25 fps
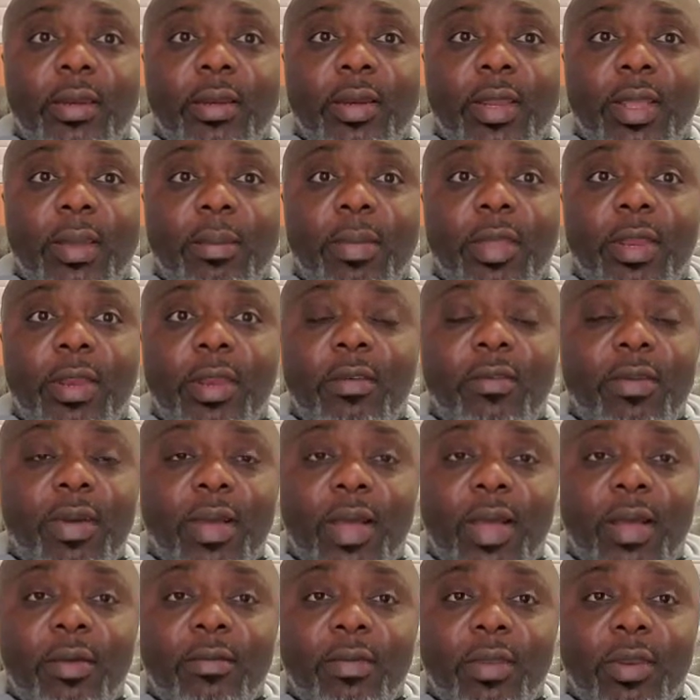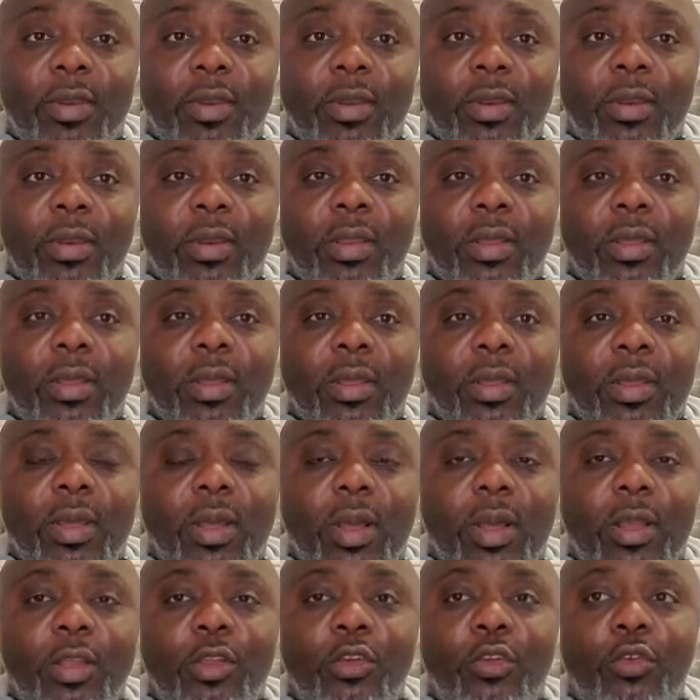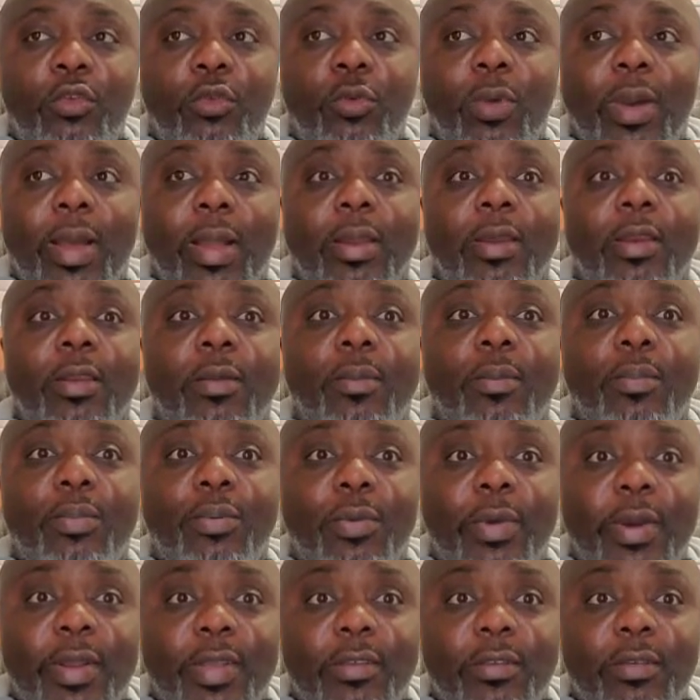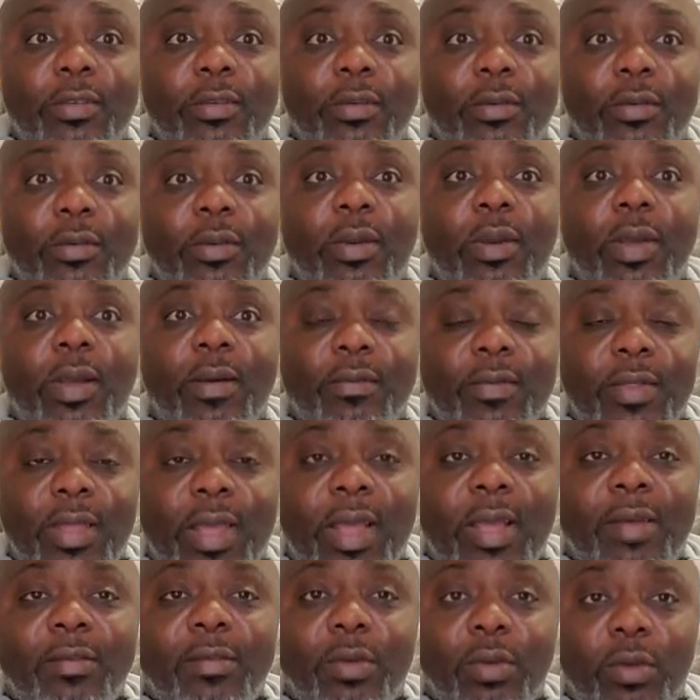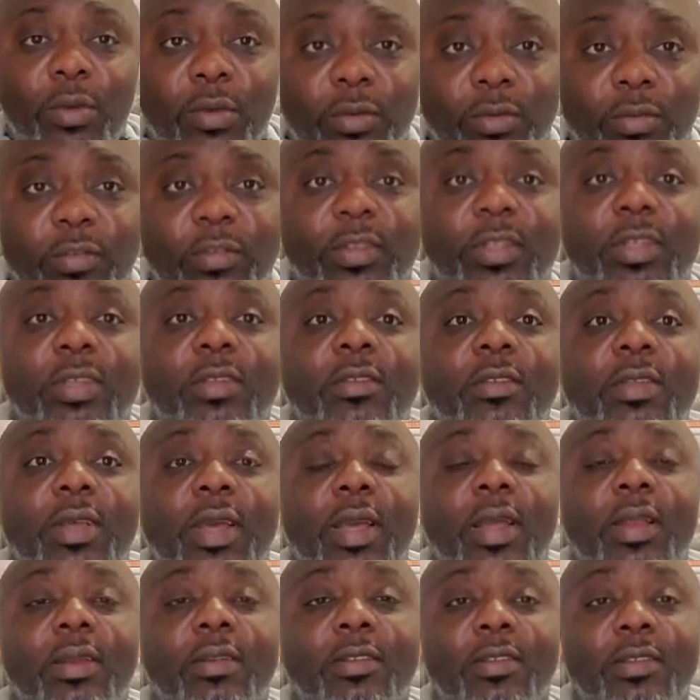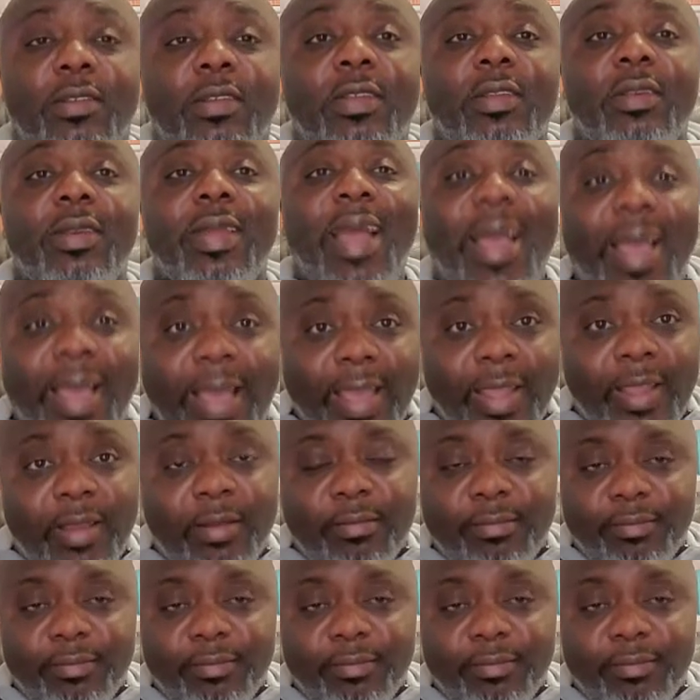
they may never have it, and you are depressed after having all these things and still die.